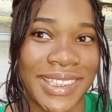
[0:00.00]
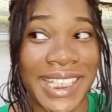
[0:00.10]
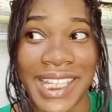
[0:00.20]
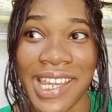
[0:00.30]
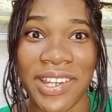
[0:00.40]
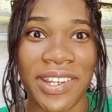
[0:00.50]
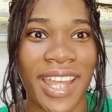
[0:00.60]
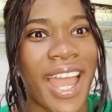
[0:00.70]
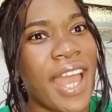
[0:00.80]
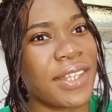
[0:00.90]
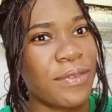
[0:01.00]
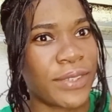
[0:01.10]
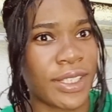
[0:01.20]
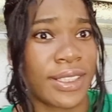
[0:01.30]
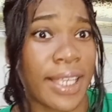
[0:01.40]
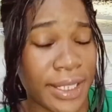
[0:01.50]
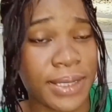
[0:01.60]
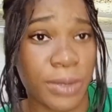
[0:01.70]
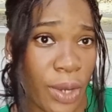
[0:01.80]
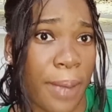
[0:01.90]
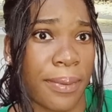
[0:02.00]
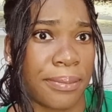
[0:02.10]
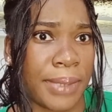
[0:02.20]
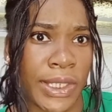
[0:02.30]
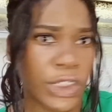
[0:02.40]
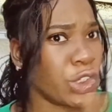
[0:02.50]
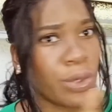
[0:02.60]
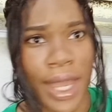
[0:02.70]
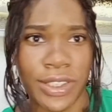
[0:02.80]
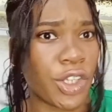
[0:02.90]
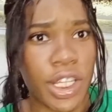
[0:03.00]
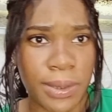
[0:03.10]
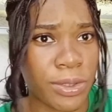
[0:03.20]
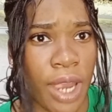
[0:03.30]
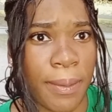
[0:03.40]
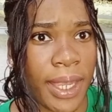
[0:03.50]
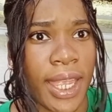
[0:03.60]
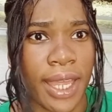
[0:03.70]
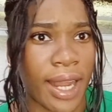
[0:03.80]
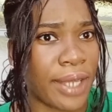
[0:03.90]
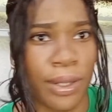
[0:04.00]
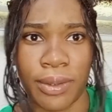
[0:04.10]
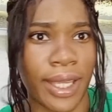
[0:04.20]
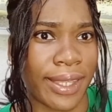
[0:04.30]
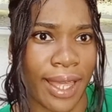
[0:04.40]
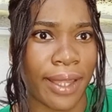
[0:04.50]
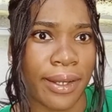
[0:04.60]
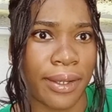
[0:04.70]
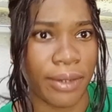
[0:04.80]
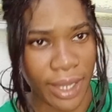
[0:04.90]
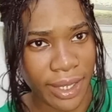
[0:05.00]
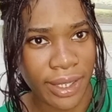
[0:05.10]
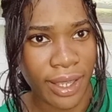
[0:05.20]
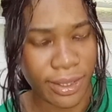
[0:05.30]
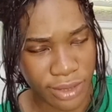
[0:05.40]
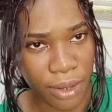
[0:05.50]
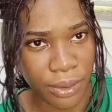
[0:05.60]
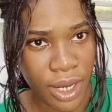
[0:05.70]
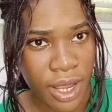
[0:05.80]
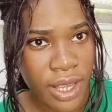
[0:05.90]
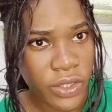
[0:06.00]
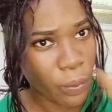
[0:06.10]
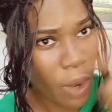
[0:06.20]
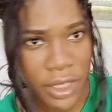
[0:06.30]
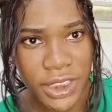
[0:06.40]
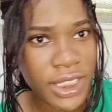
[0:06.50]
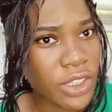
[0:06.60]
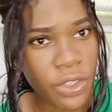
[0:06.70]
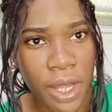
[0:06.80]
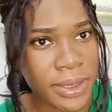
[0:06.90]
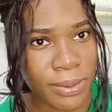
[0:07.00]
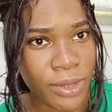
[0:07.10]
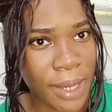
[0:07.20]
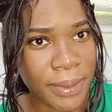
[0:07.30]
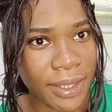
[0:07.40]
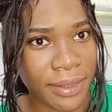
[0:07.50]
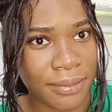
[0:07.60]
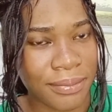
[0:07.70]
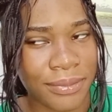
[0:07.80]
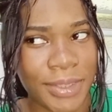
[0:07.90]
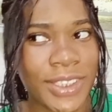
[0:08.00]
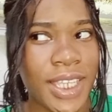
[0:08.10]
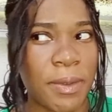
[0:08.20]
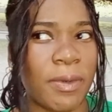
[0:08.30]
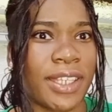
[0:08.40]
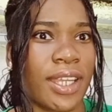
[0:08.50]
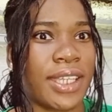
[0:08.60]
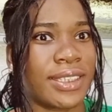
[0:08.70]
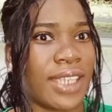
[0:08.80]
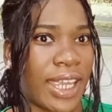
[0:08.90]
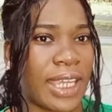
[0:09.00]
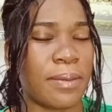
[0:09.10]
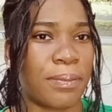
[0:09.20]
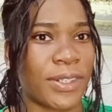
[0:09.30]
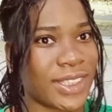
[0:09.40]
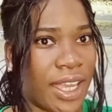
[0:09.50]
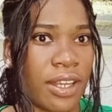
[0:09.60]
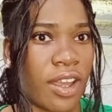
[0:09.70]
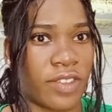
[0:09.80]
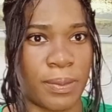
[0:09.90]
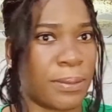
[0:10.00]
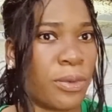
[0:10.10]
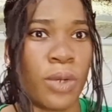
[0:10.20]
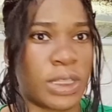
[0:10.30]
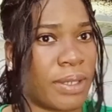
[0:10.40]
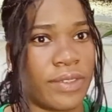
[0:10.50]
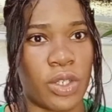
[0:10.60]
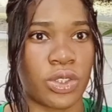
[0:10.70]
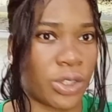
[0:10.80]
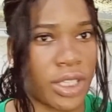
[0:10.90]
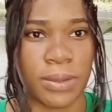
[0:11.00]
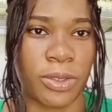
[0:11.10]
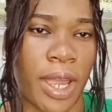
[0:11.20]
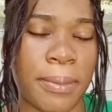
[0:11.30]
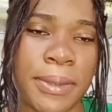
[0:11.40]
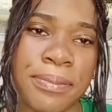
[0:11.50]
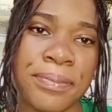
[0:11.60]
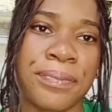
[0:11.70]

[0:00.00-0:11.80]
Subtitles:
Take care, and don't forget to like and subscribe, because you guys are not subscribing and I don't like that. Okay, I don't. You're watching and you're not subscribing, because tell me why 98% of the people who watch my videos are not subscribed.